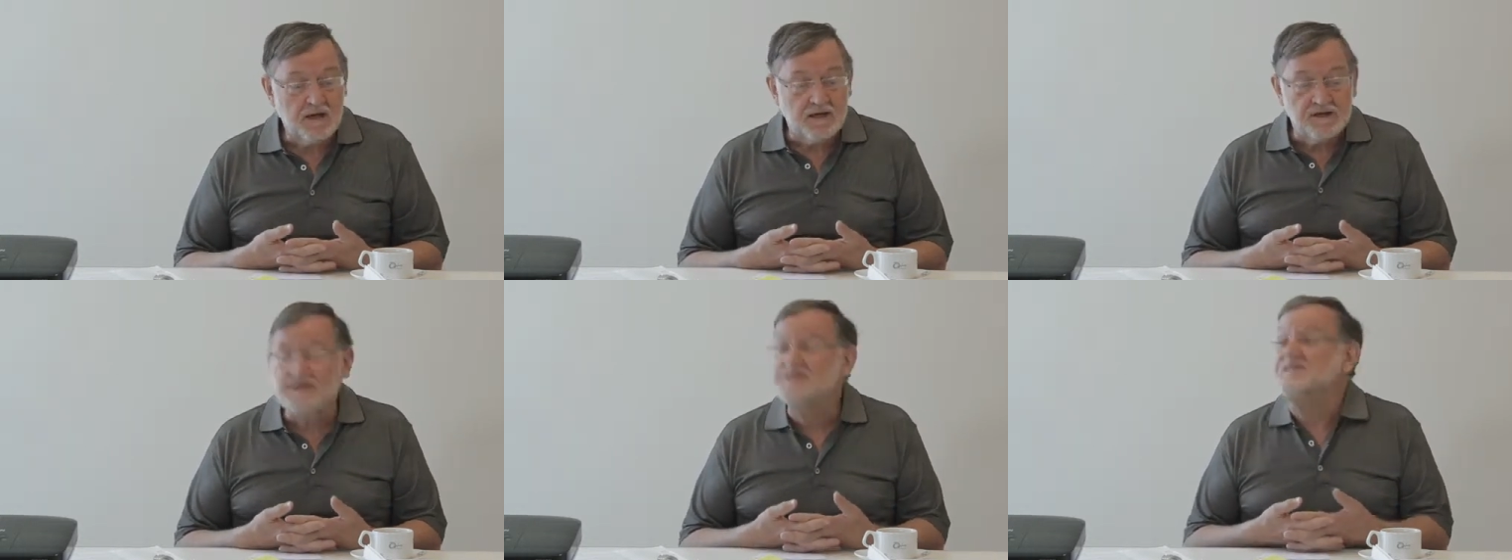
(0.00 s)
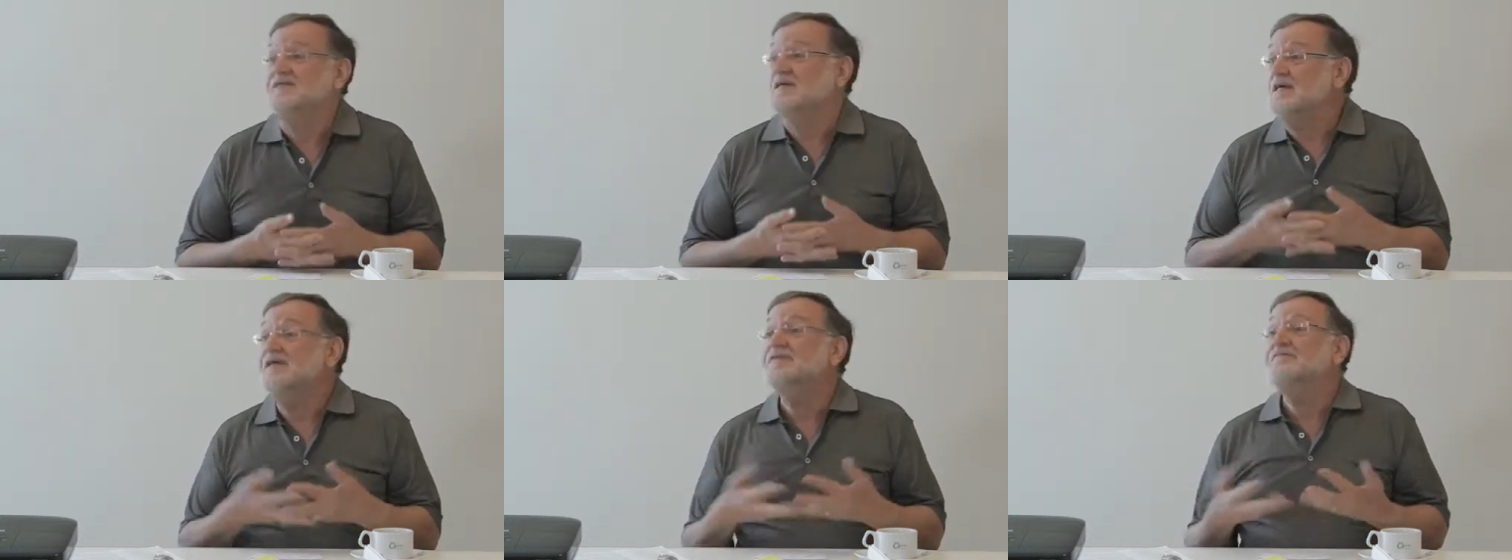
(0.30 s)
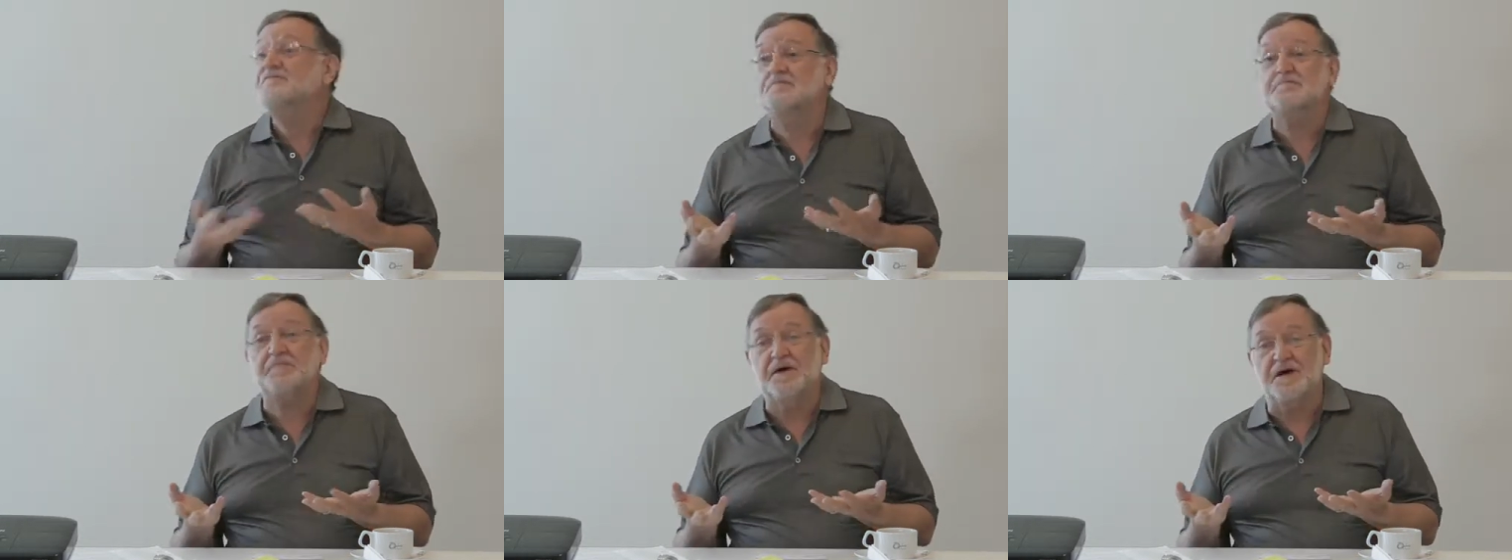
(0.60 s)
This
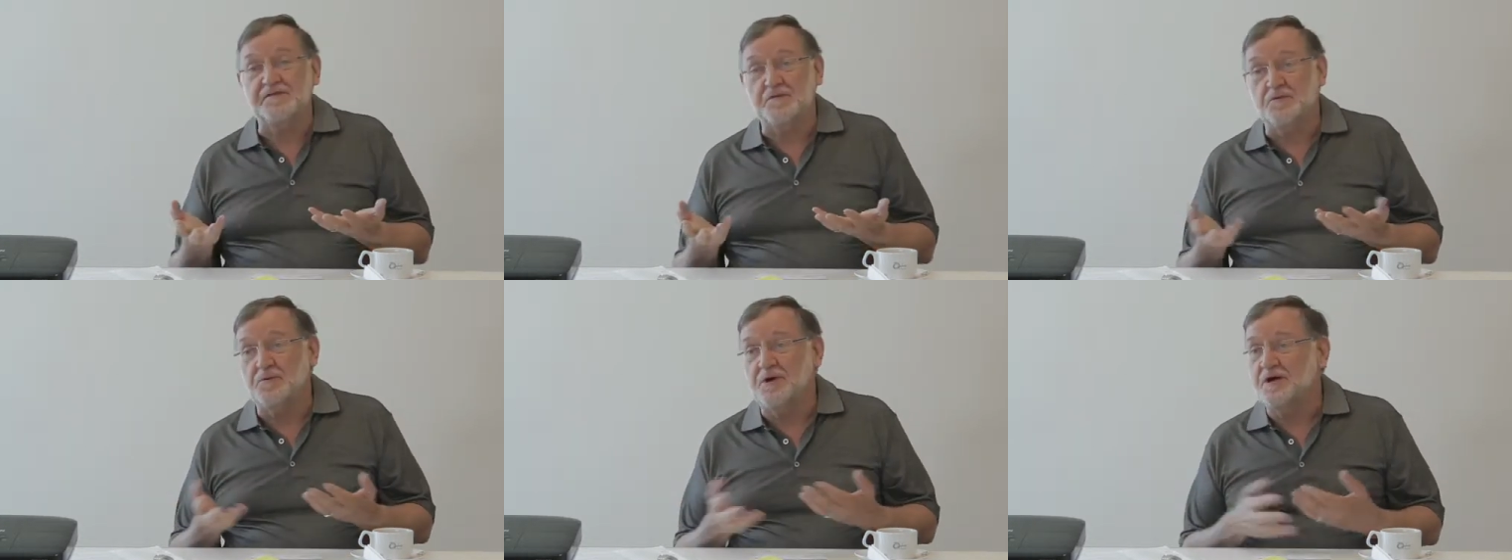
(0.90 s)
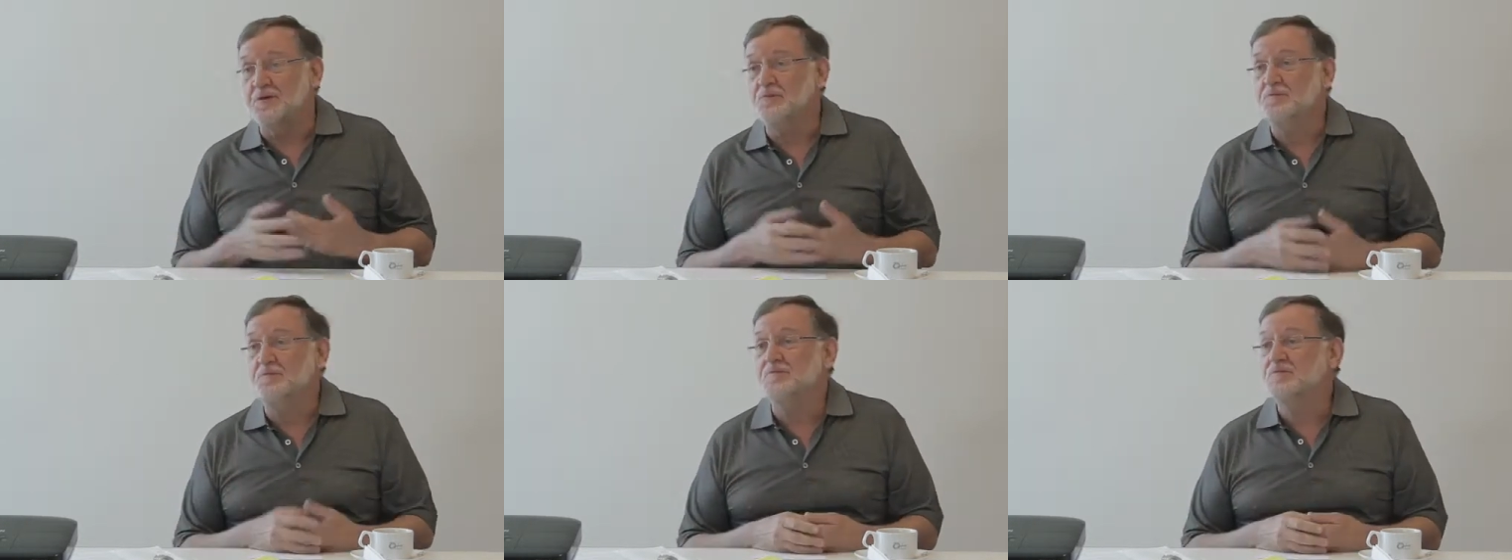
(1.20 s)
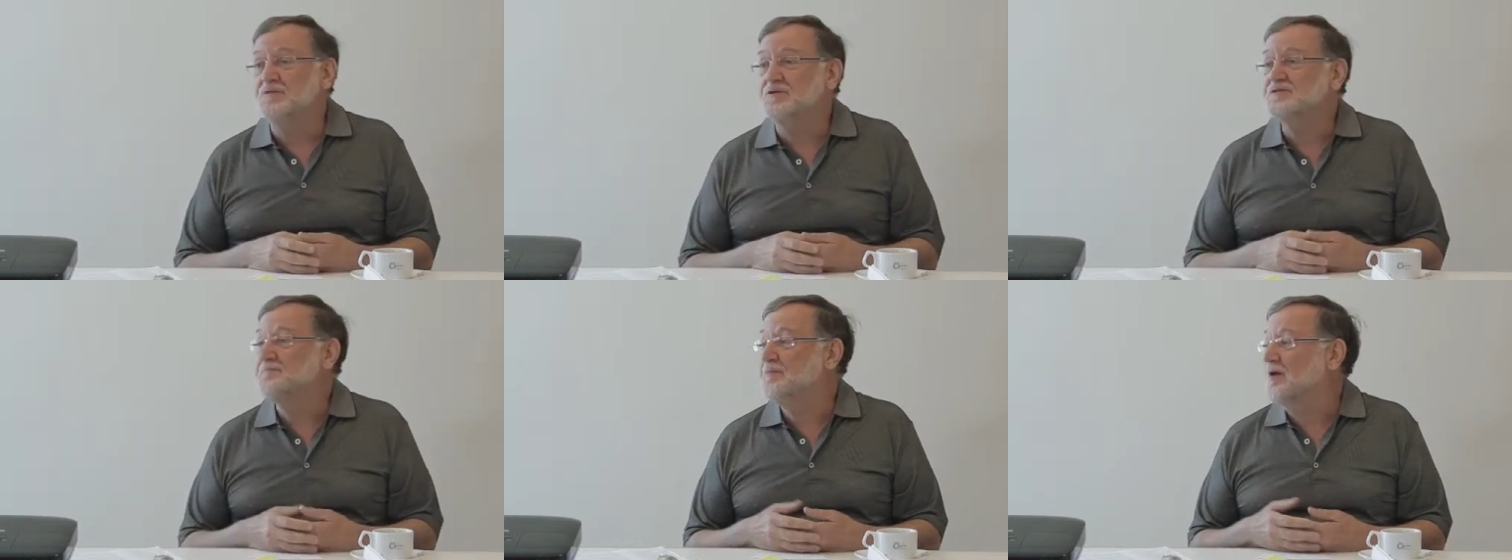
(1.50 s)
even, by the way,
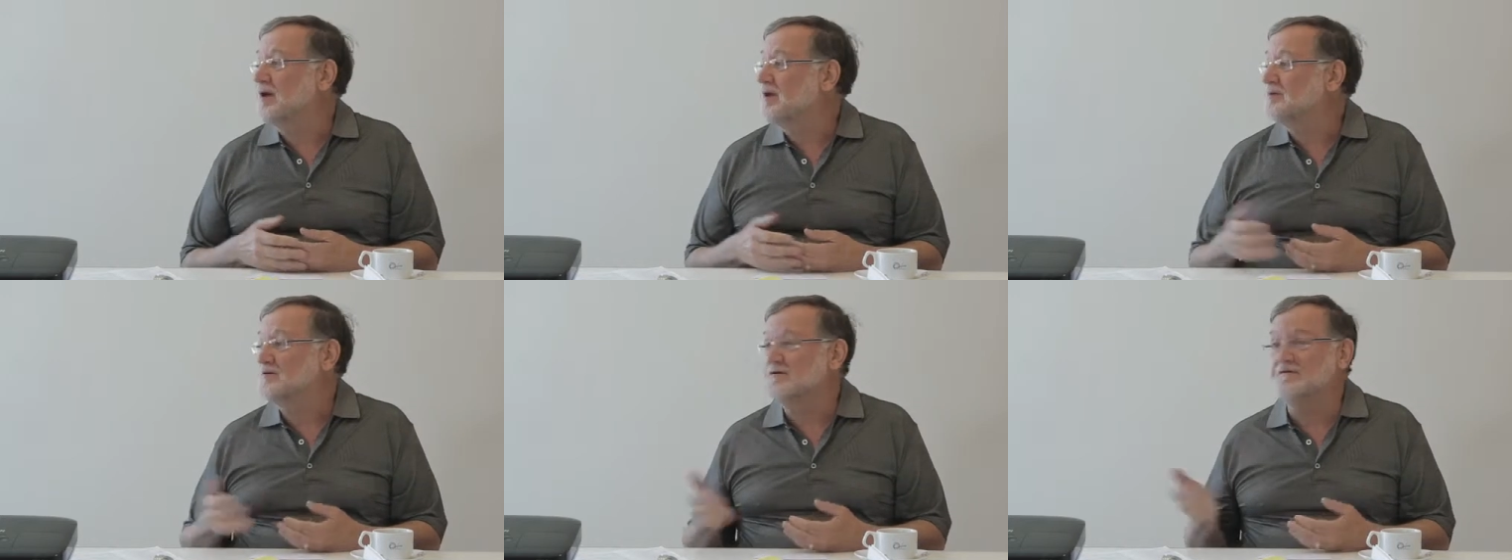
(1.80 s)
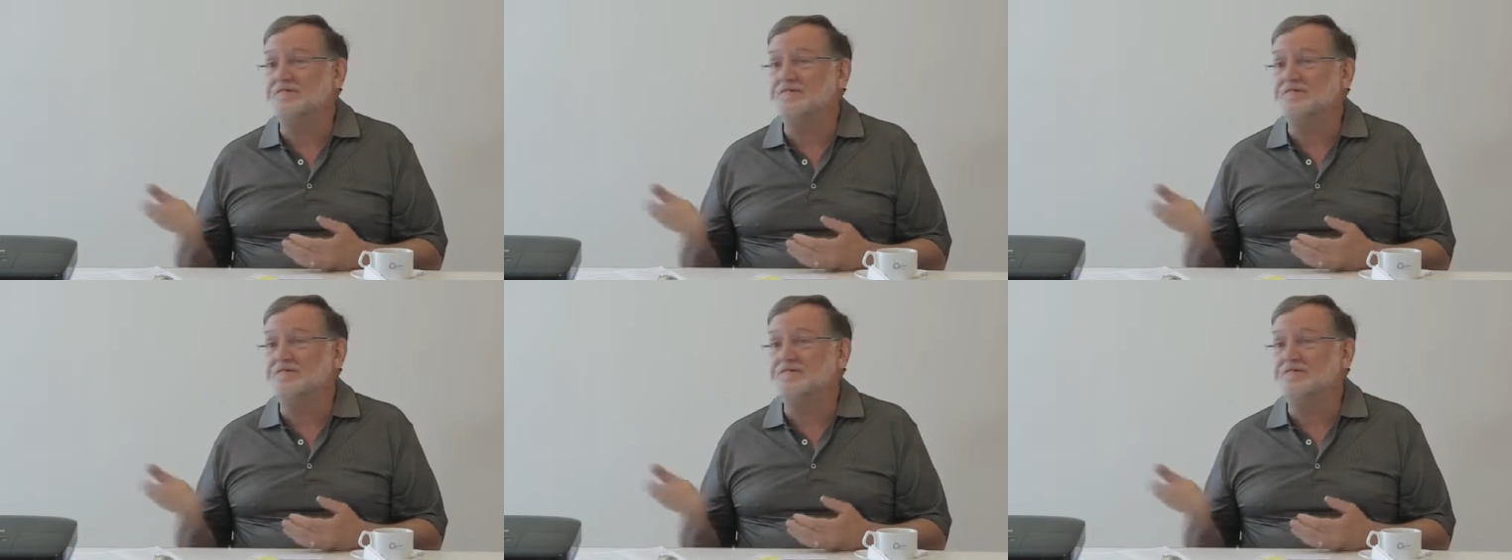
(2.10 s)
was part